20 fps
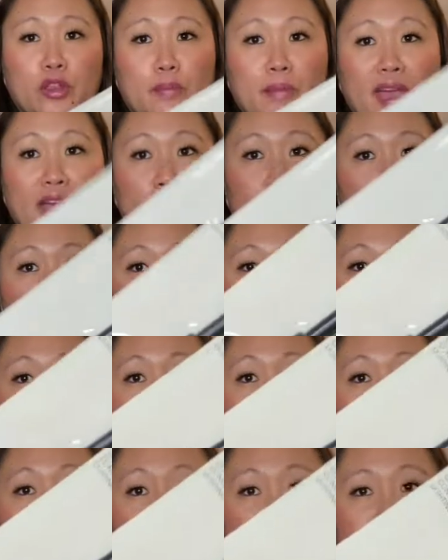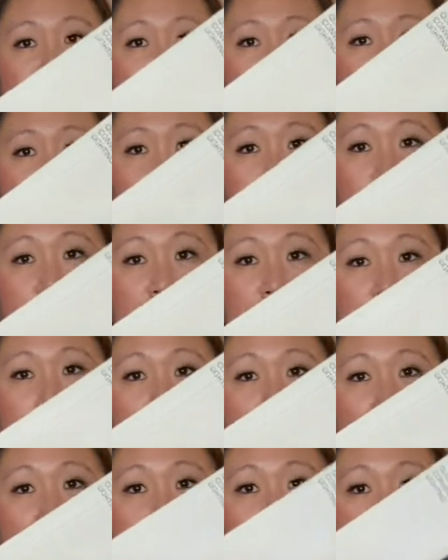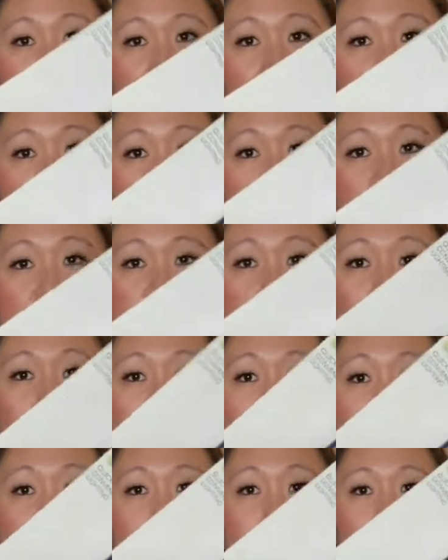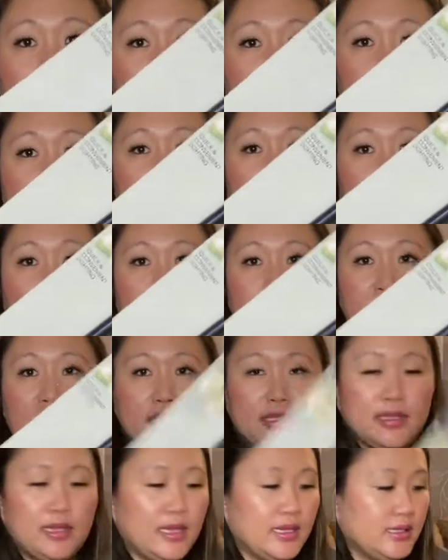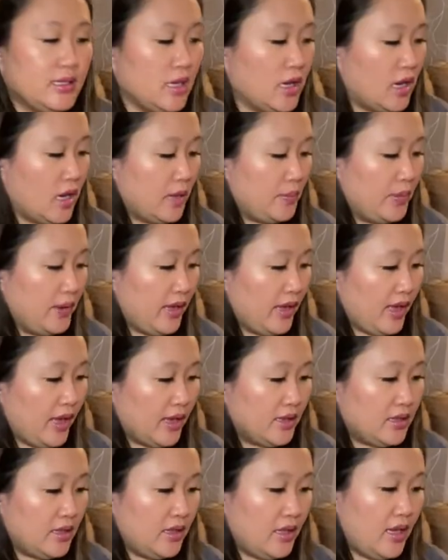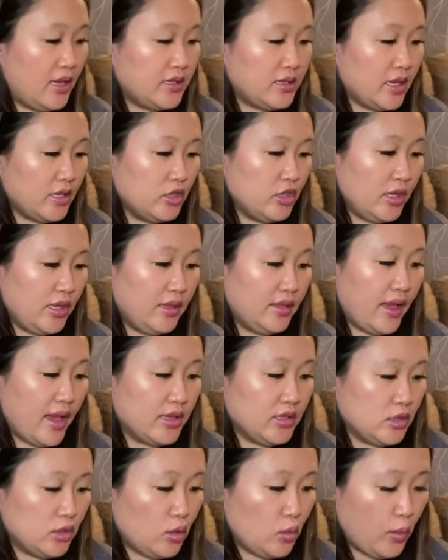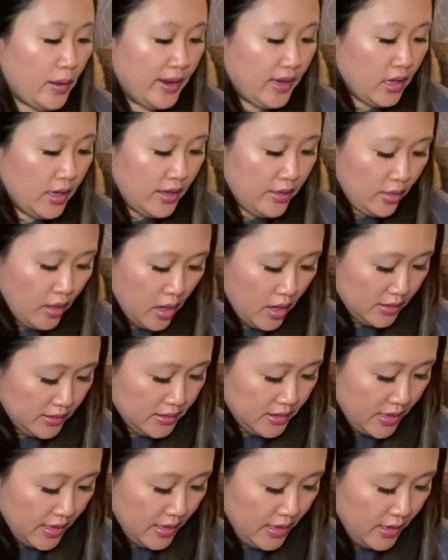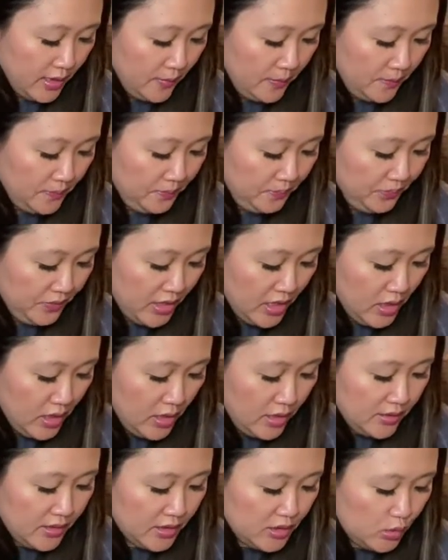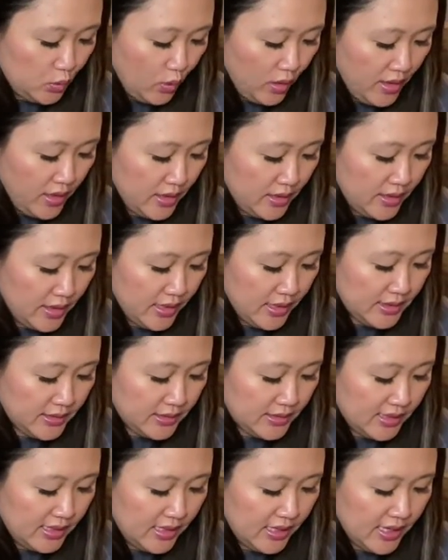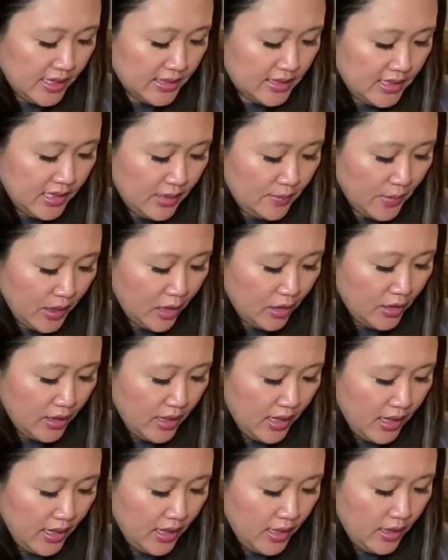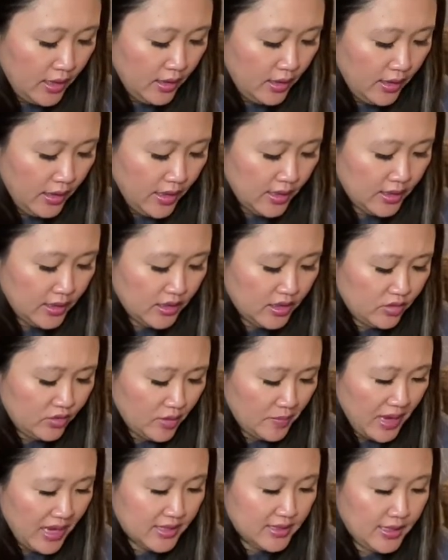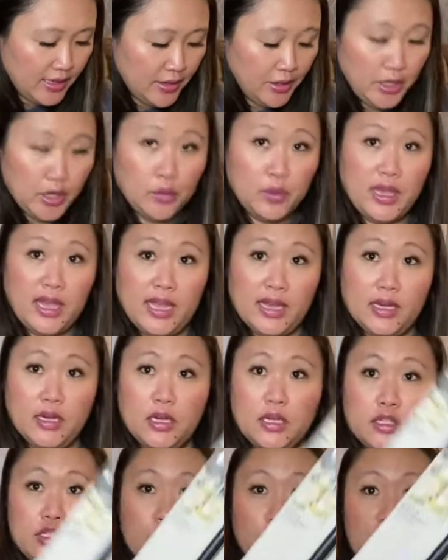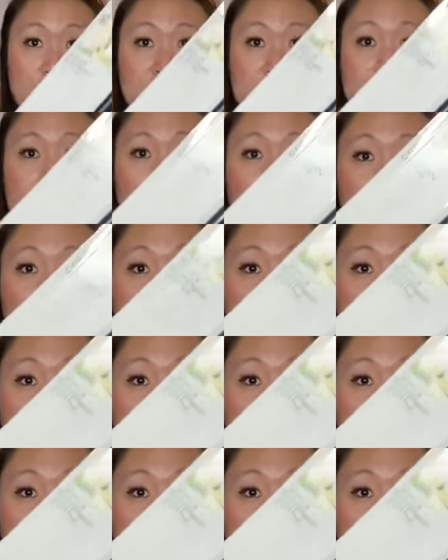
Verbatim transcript: the bathroom because I light a candle in there as well. So I picked this up and these actually last quite a long time. This one is TNT Marketing and it's from Ontario, Canada. So it doesn't look